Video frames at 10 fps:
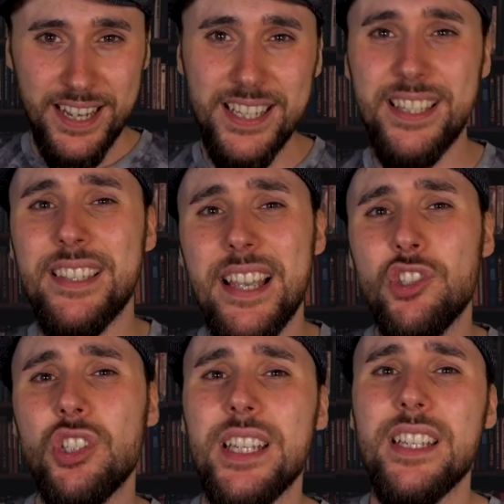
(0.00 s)
It is
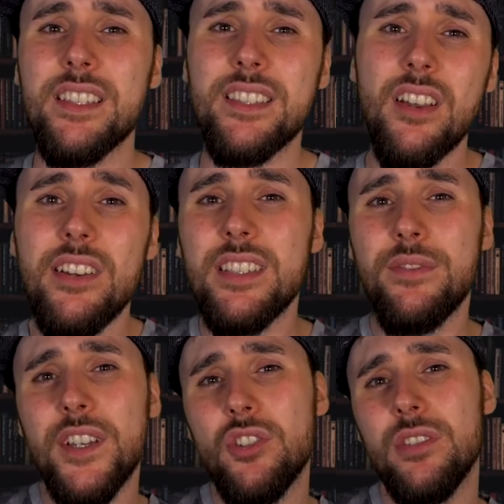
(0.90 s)
essentially a science
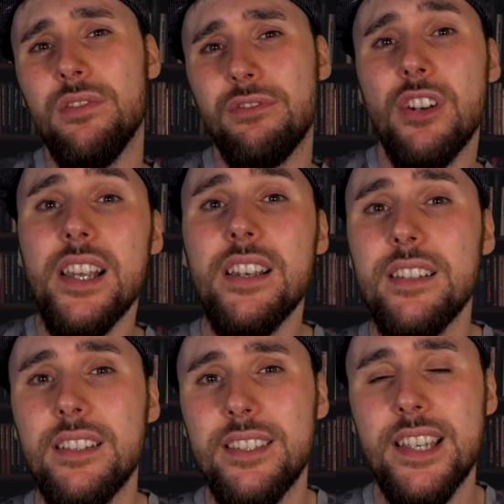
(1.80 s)
fiction thriller
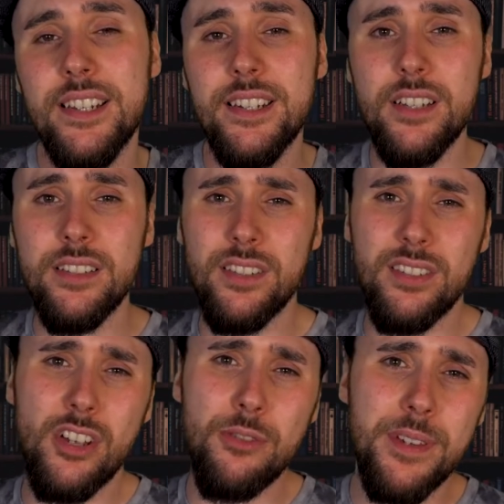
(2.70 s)
set in a
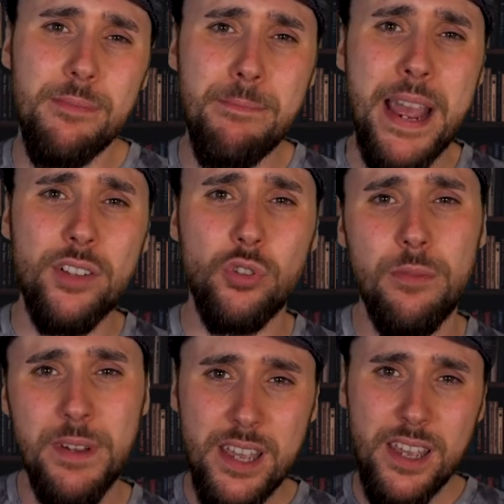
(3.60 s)
dystopian backdrop,